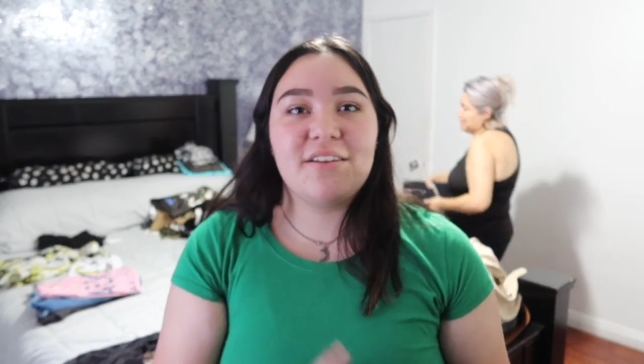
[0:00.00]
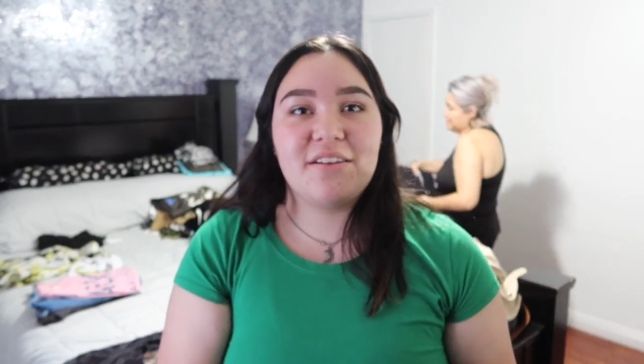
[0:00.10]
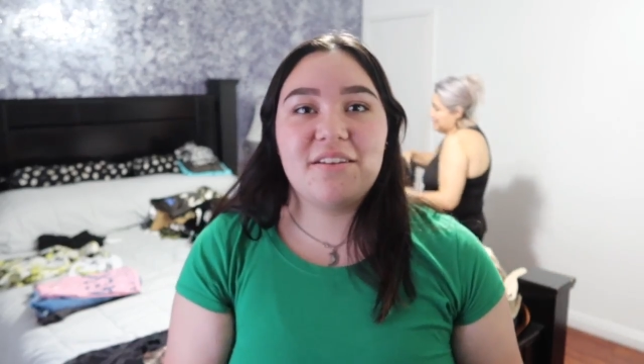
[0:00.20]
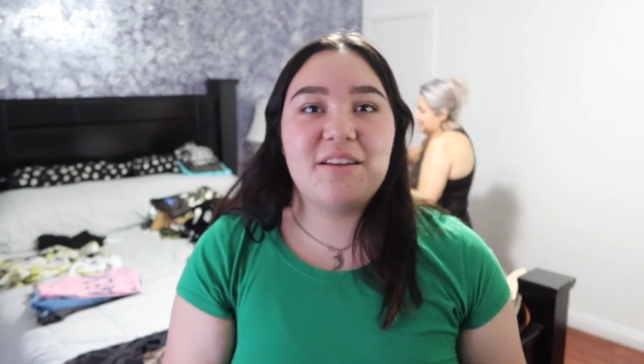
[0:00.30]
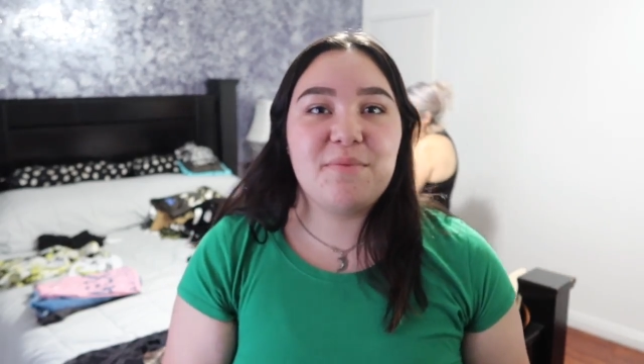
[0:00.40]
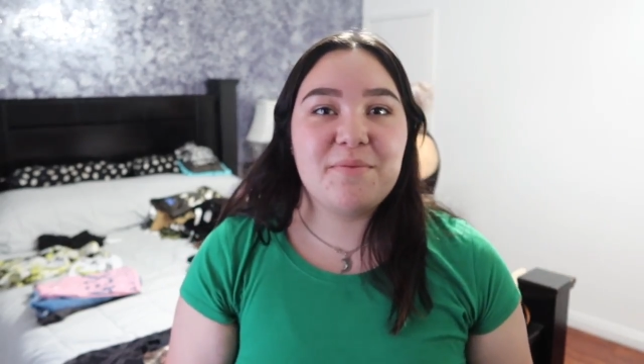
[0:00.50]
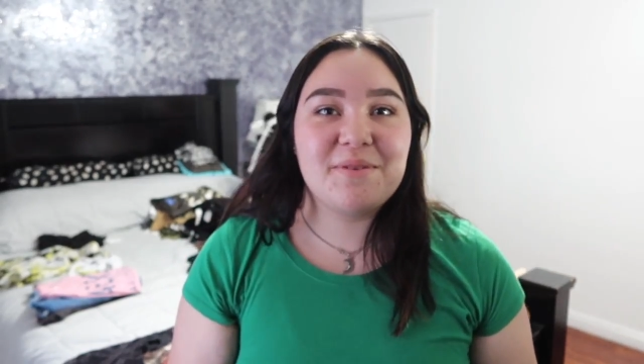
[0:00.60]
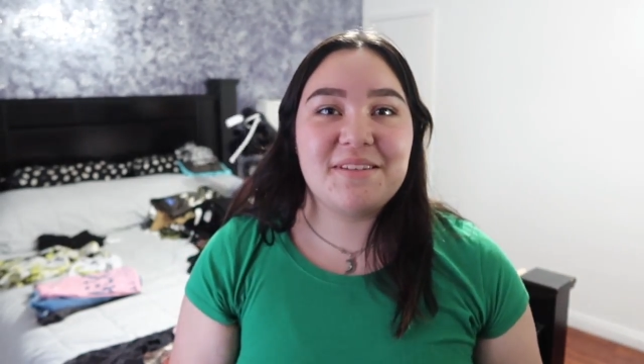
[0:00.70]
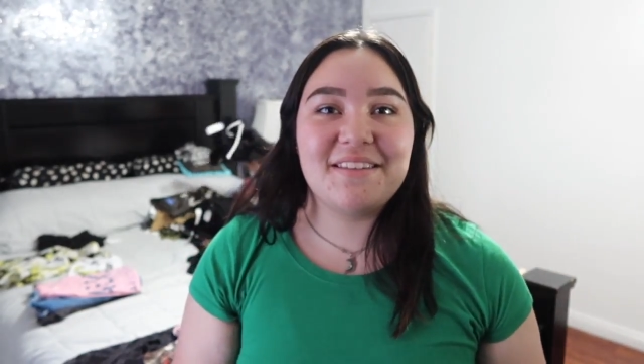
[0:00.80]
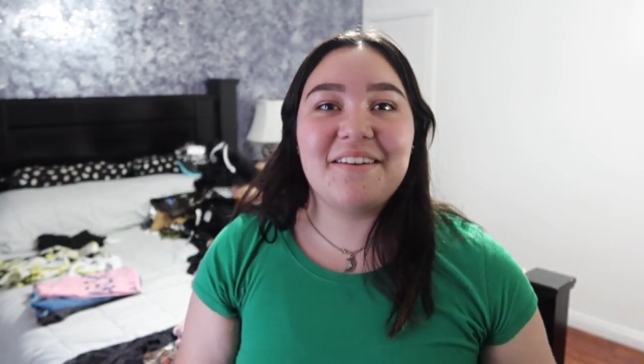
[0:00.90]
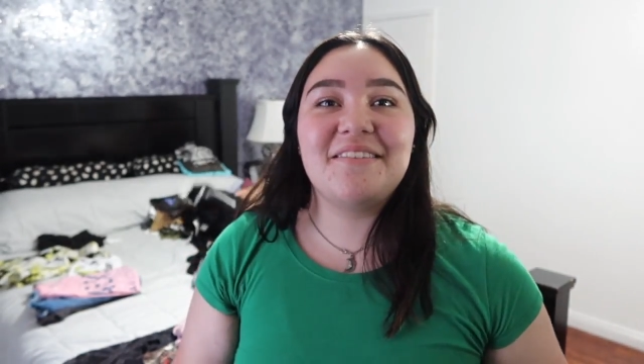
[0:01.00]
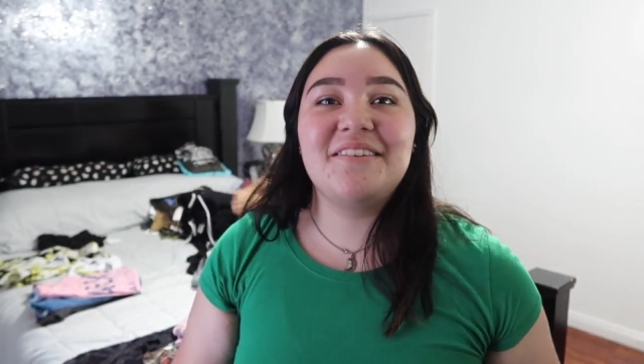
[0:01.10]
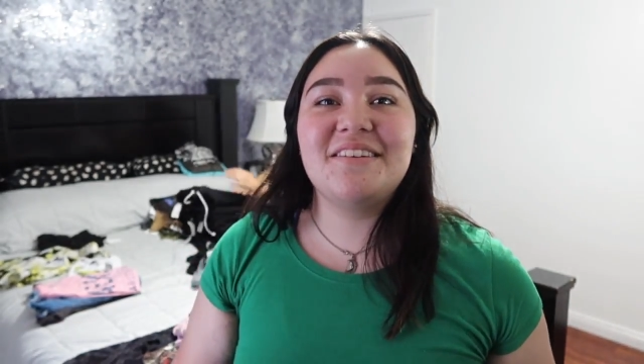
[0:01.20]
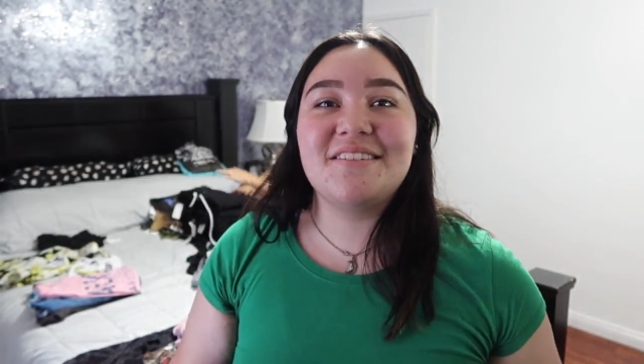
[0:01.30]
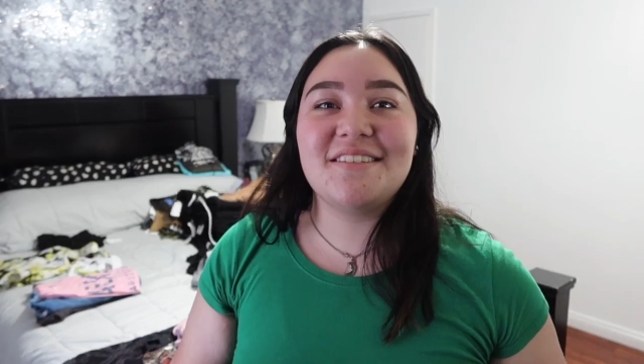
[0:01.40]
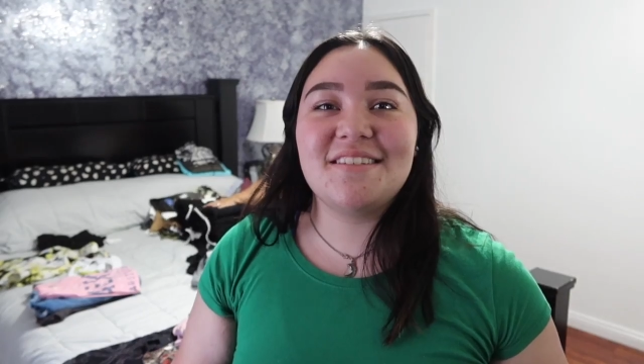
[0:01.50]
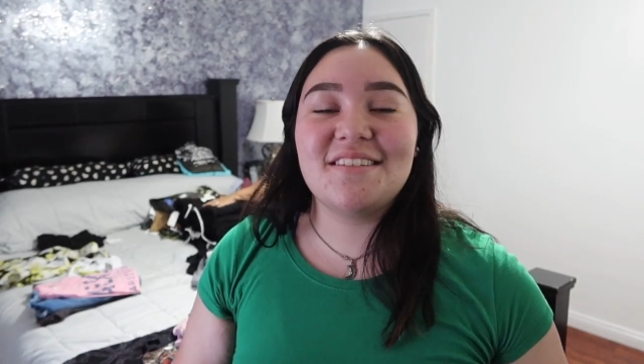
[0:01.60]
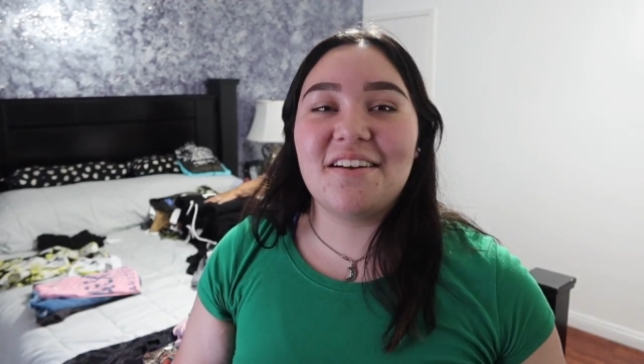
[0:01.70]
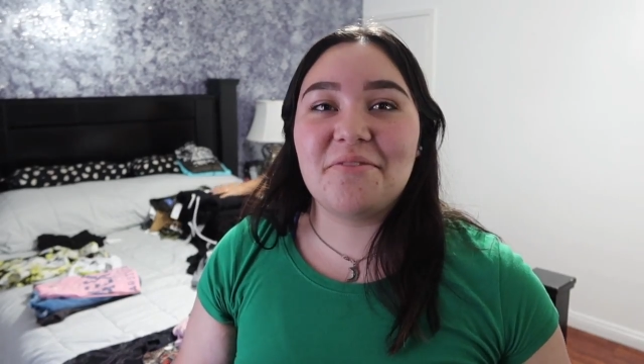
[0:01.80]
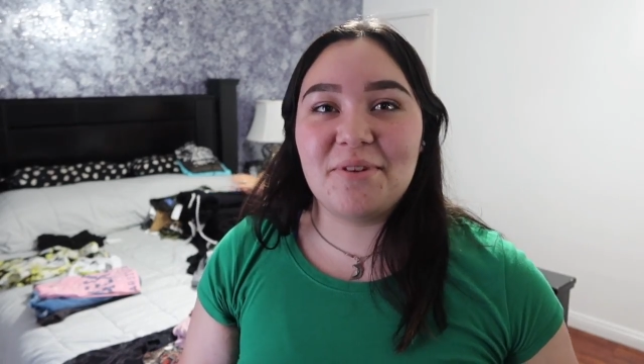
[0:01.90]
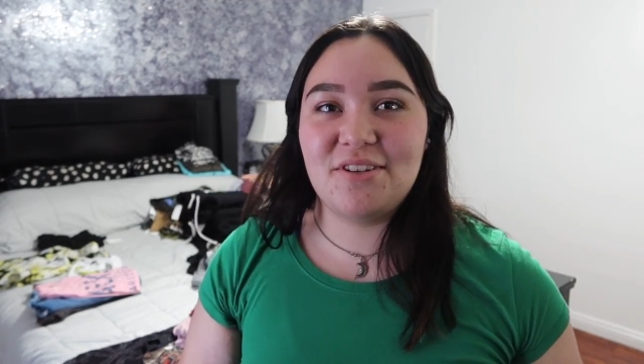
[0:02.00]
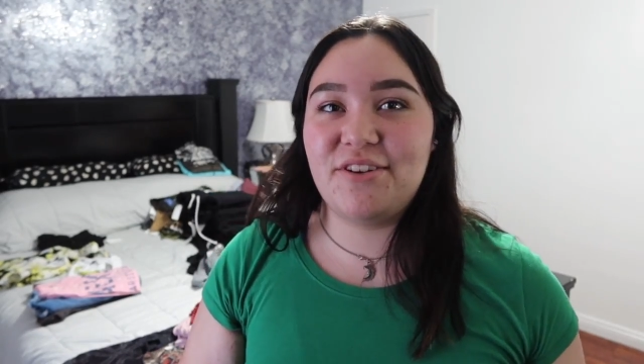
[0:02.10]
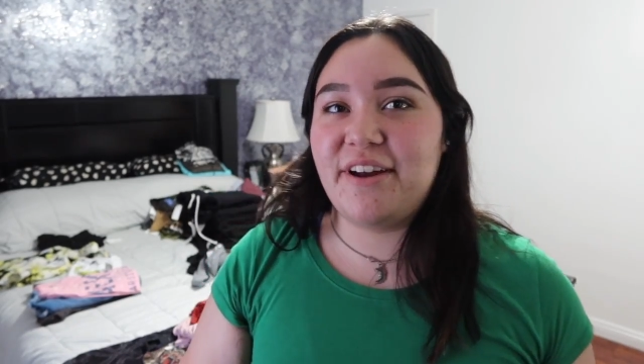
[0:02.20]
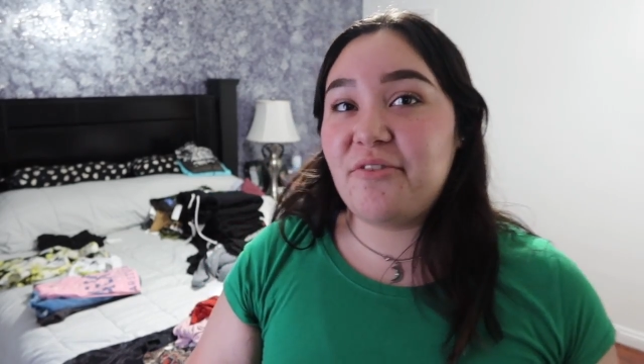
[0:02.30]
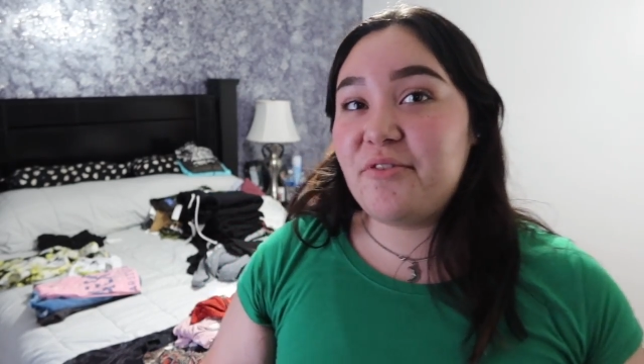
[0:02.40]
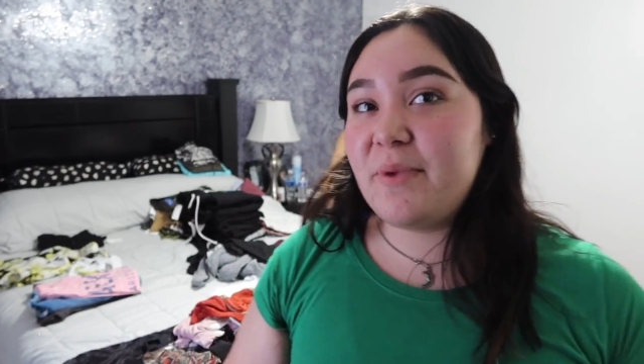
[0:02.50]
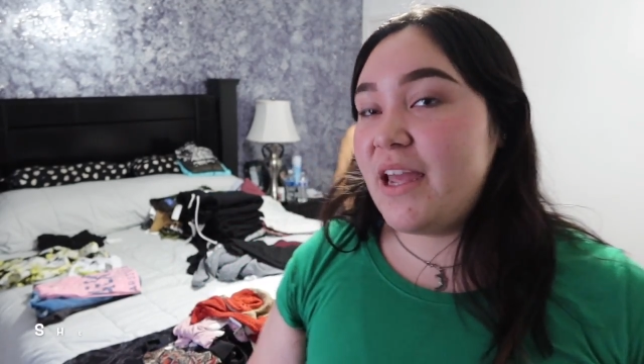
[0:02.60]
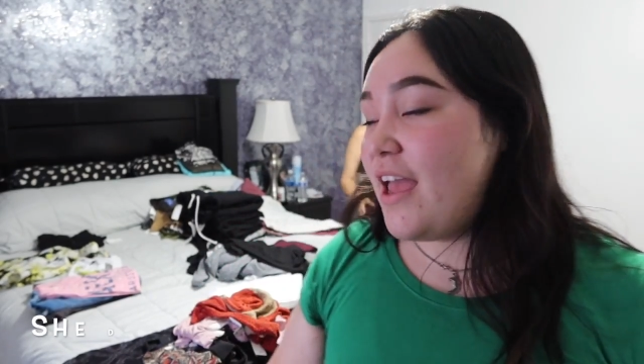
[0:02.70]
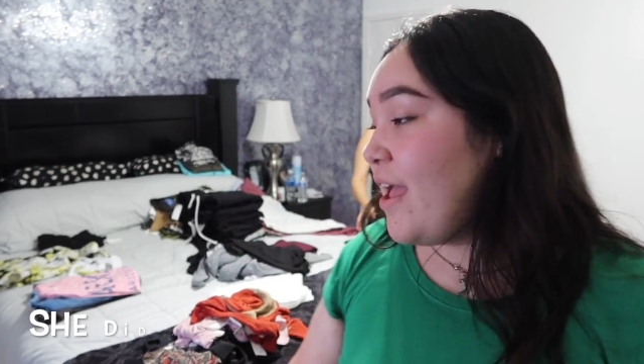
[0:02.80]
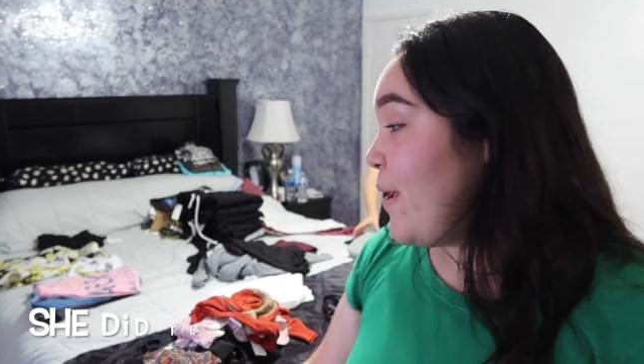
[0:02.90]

aren't going to be able to see that on her because she's not going to want to try it on for me.